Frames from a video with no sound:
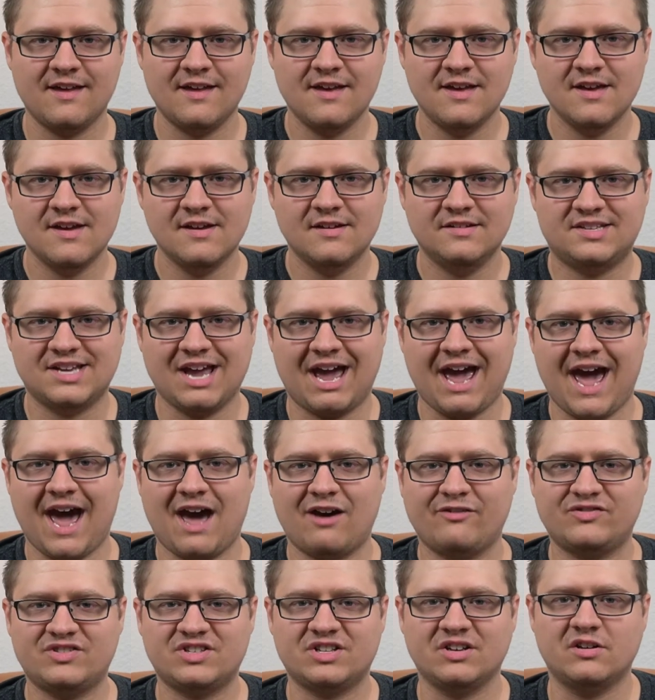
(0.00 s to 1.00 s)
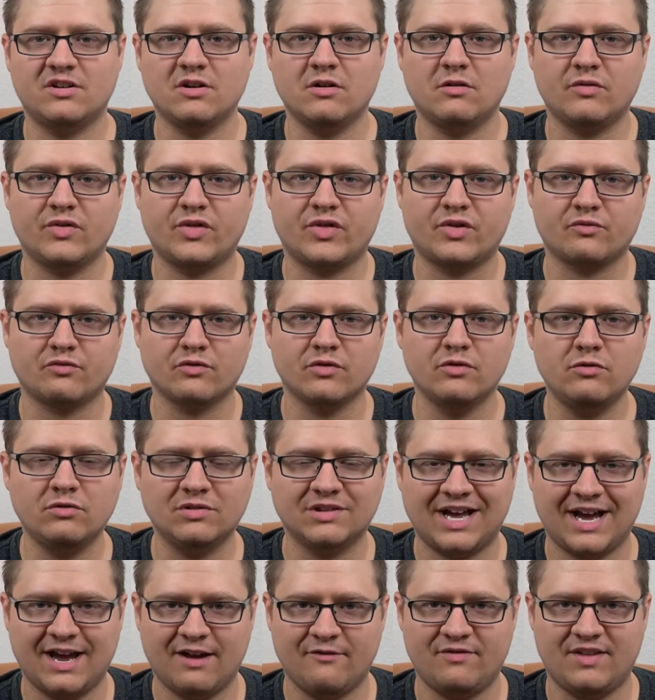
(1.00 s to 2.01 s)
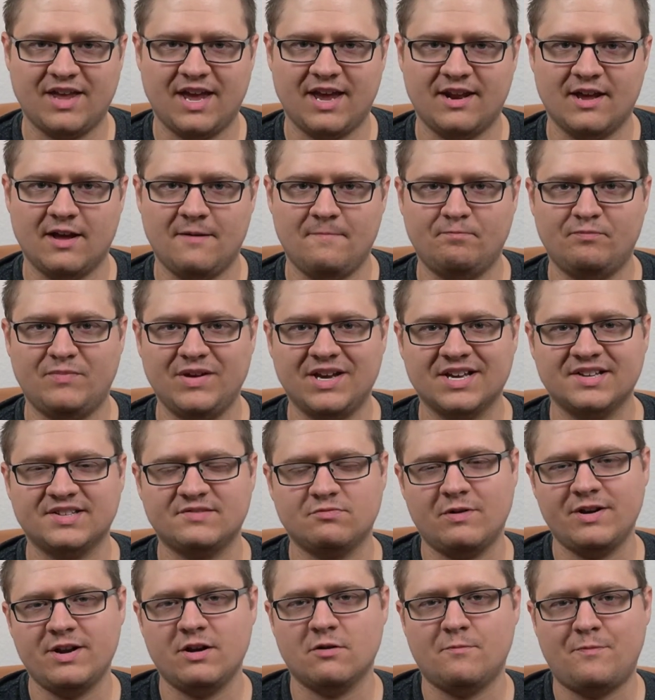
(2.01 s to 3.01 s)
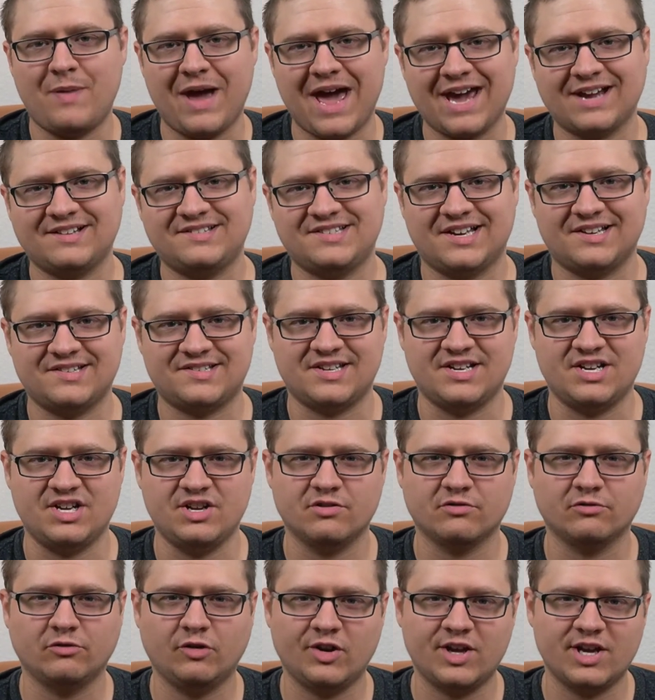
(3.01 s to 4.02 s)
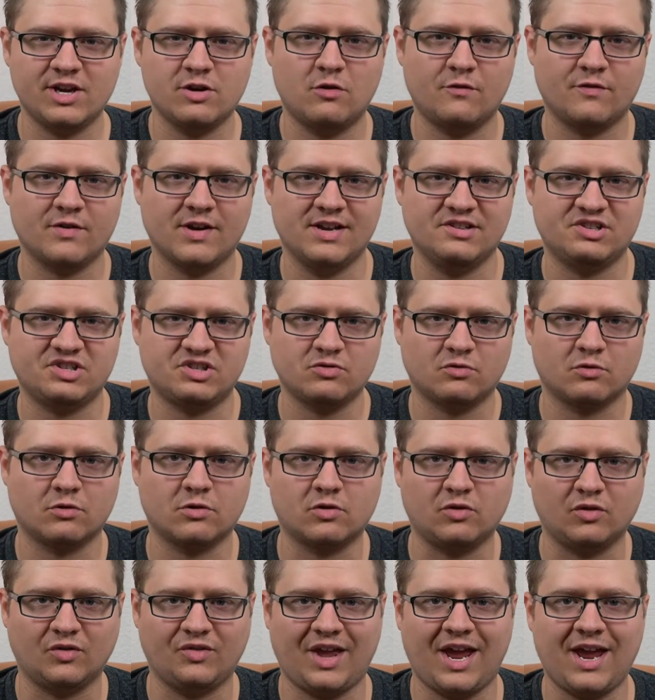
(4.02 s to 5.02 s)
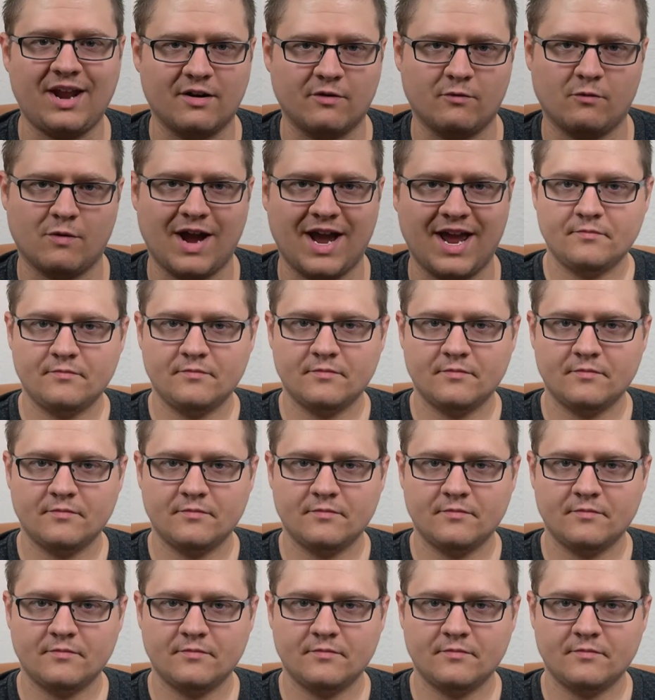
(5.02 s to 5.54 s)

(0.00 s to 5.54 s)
to have to go through live data, because when you're back testing, you're looking over historical data, right?